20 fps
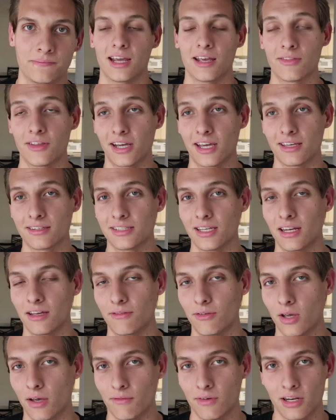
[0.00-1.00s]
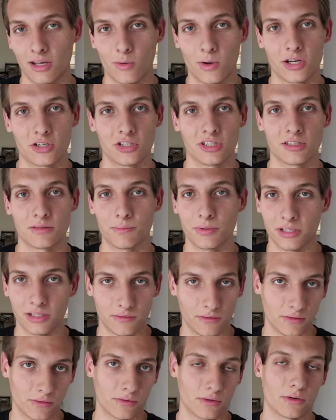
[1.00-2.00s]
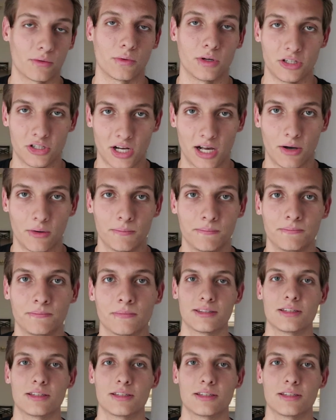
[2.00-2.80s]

And like I said, if you have any questions, please feel free to reach out.